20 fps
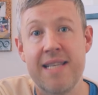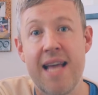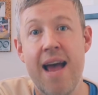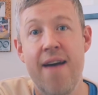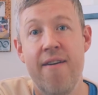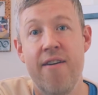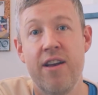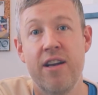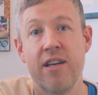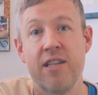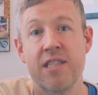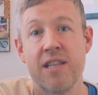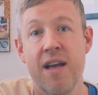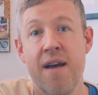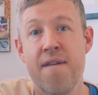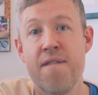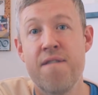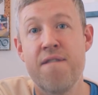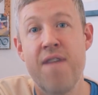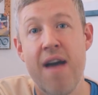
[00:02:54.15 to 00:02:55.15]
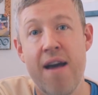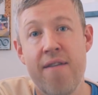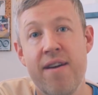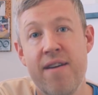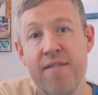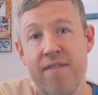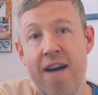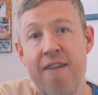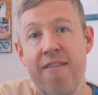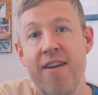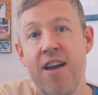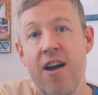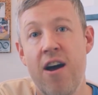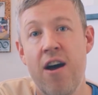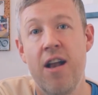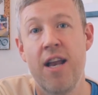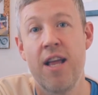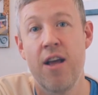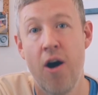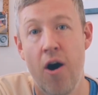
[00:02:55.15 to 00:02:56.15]
areas very, very
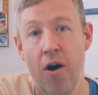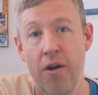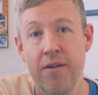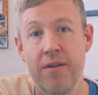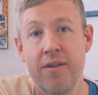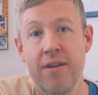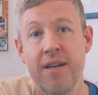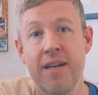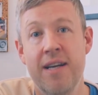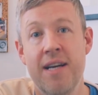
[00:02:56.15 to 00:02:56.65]
early on,